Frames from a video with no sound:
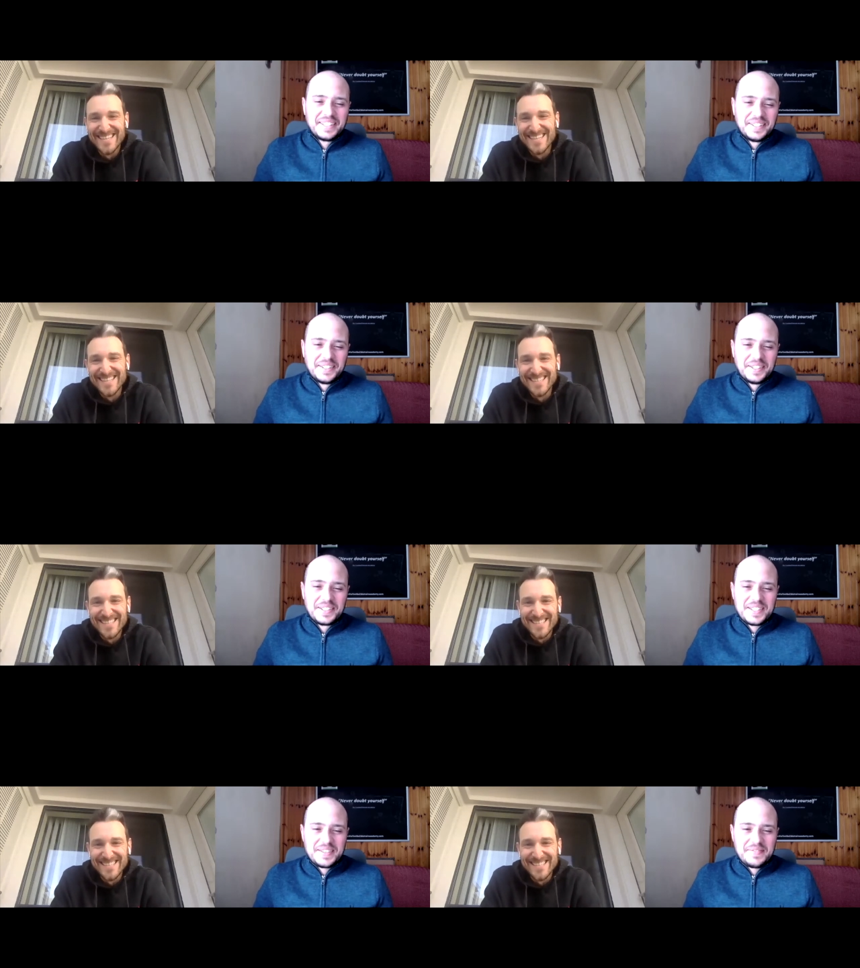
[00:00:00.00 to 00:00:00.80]
Speaker 1: cool,
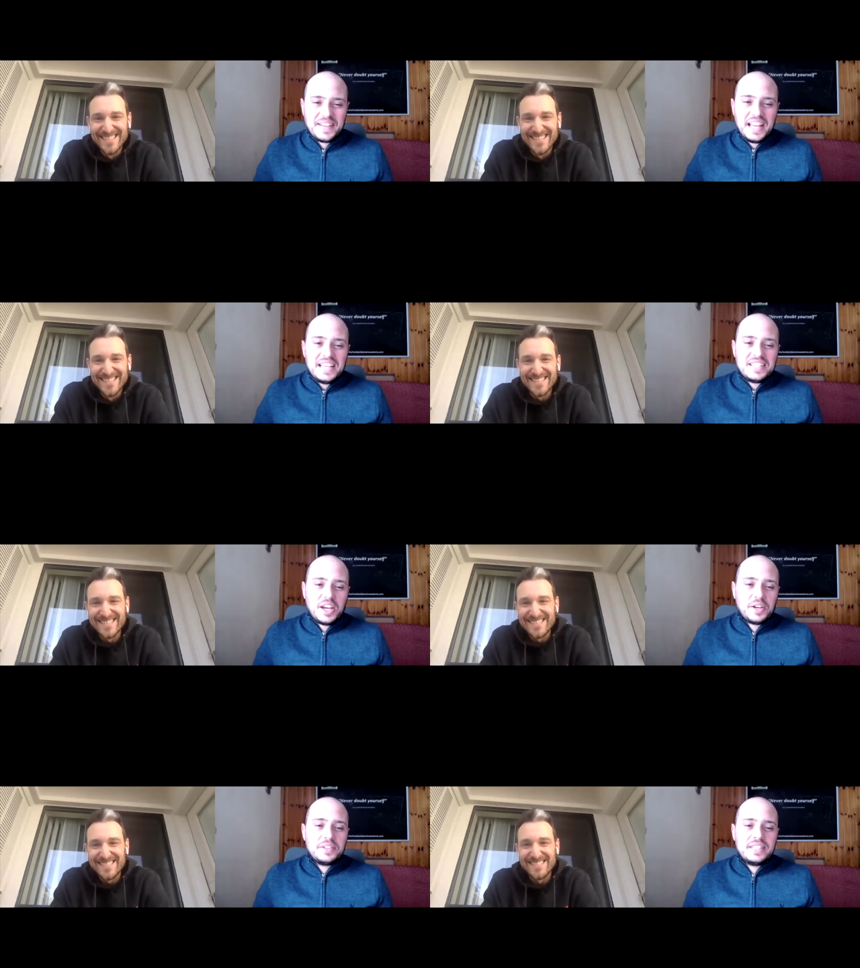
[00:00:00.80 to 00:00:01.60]
awesome.
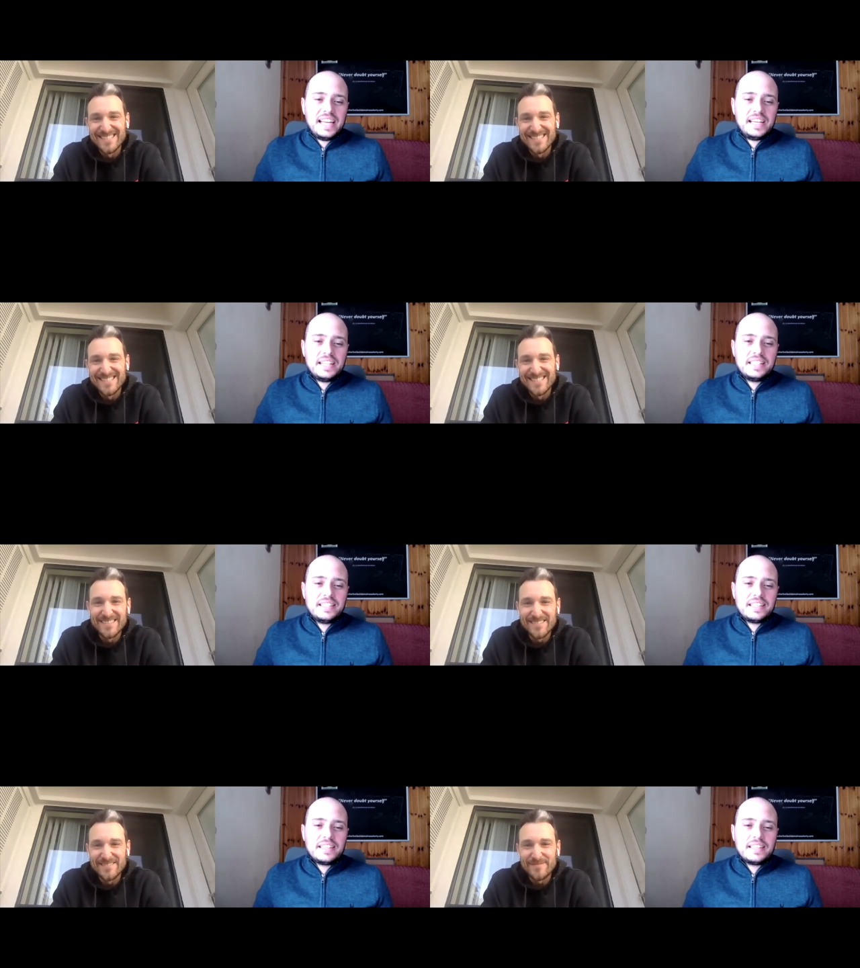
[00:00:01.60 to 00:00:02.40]
So tell
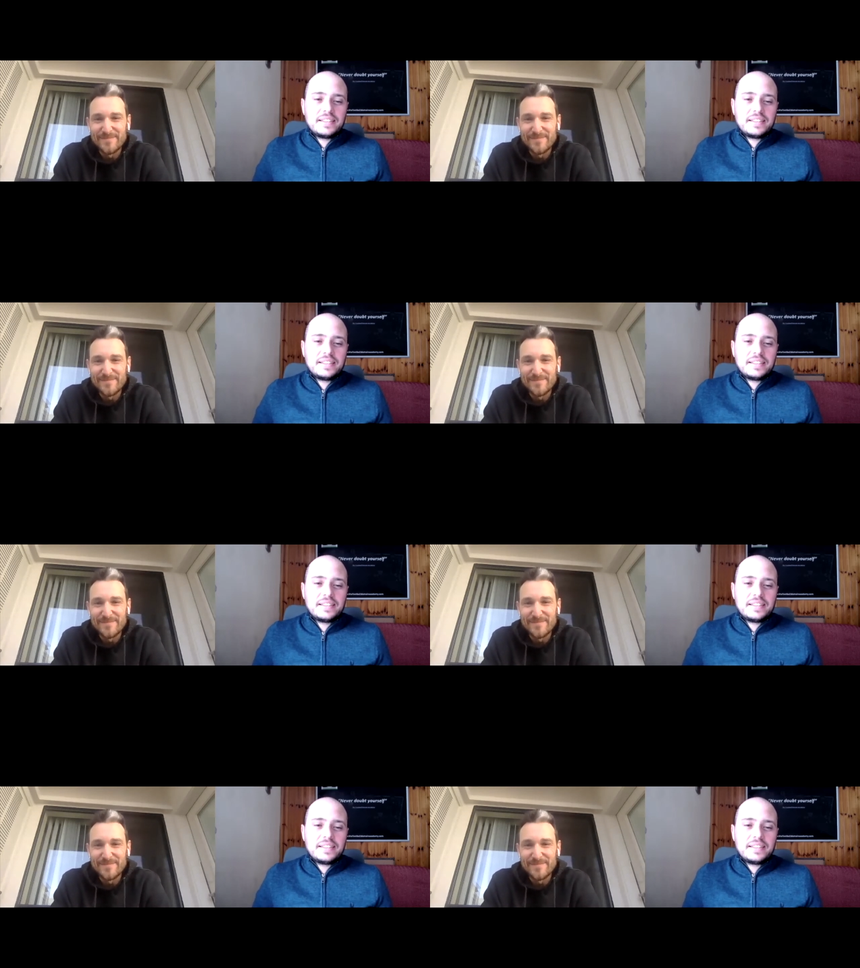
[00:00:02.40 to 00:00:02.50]
us